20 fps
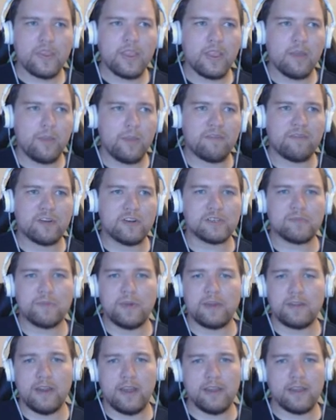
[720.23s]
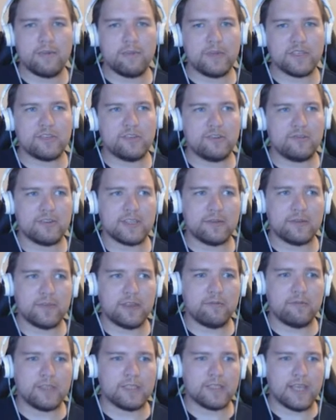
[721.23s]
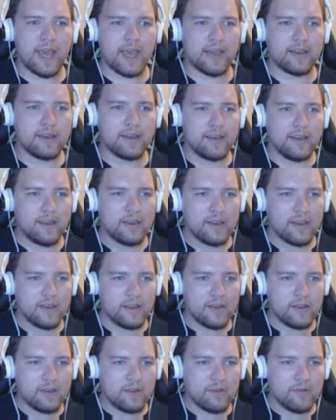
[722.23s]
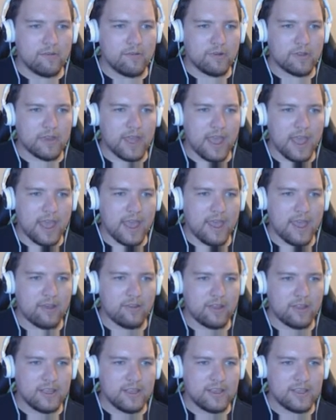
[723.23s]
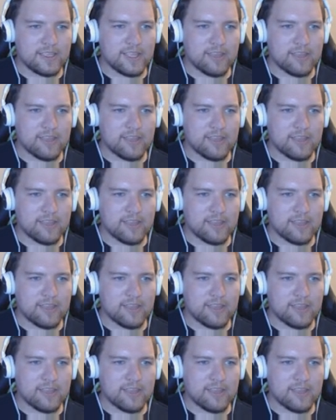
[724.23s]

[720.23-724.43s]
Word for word: But first, Nugget must do something. What's that? What the hell? Is he